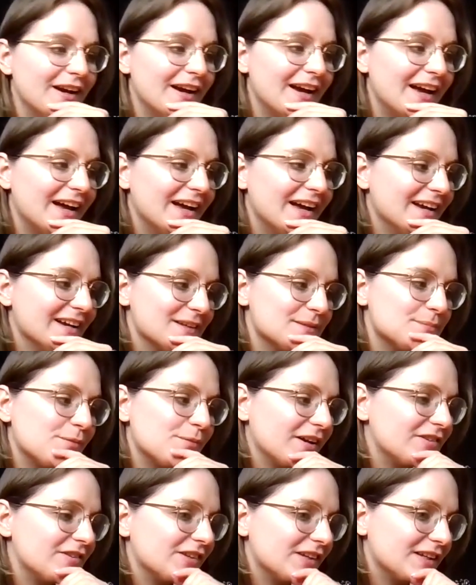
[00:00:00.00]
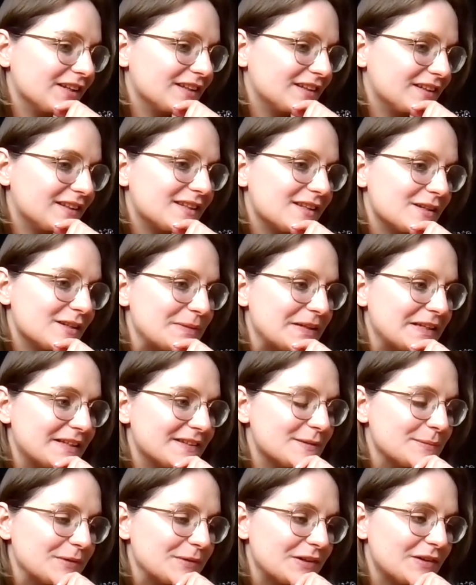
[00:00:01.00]
expression that means
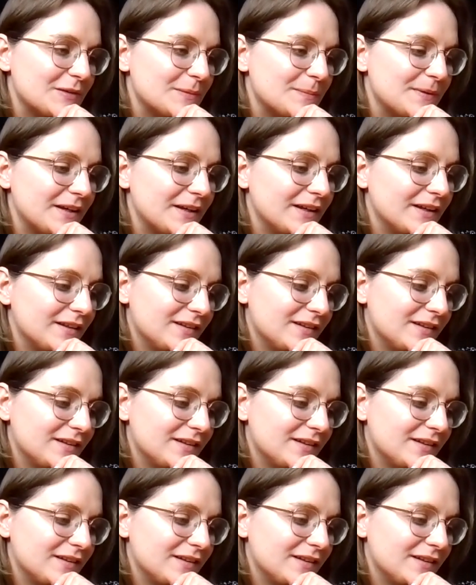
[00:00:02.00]
someone who's a bit,